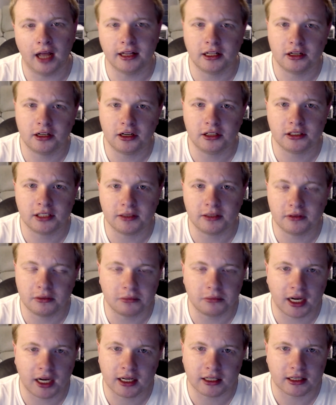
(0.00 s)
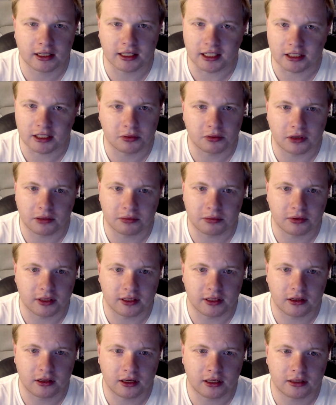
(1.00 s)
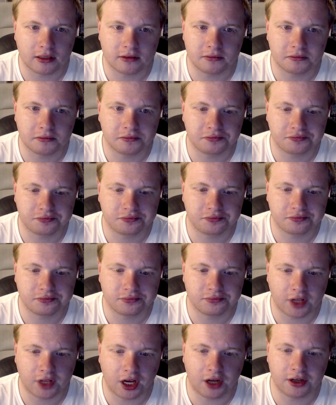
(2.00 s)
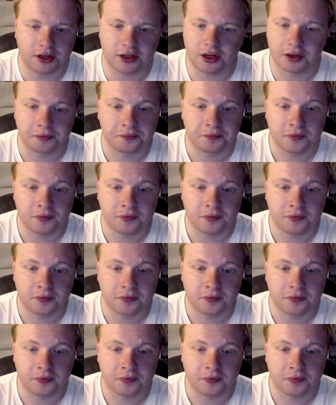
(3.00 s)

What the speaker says: they don't seem to market things properly. Like, I don't know.